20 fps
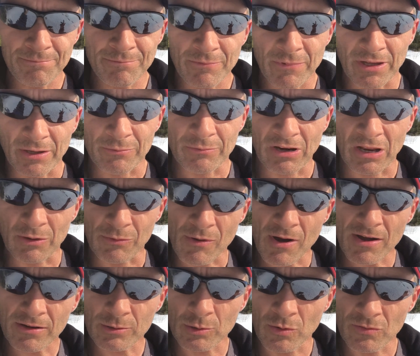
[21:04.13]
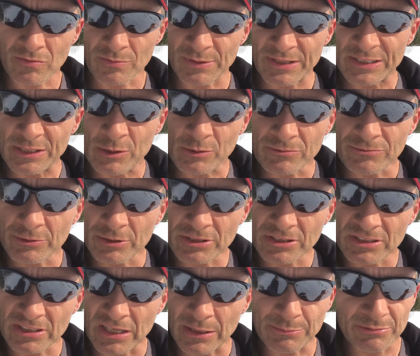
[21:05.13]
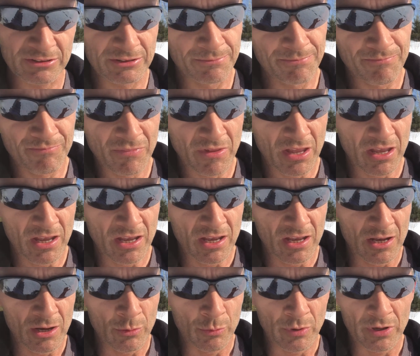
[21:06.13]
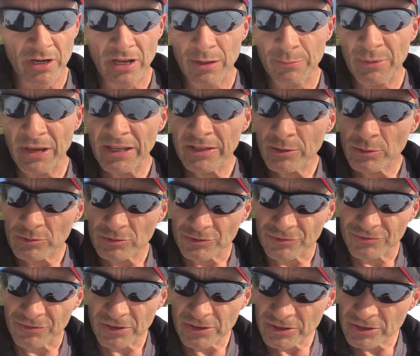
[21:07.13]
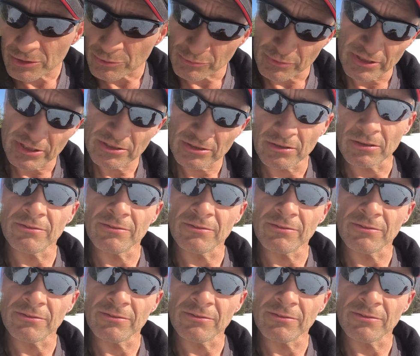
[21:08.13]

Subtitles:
like when I walked over my own footsteps. When I made those first original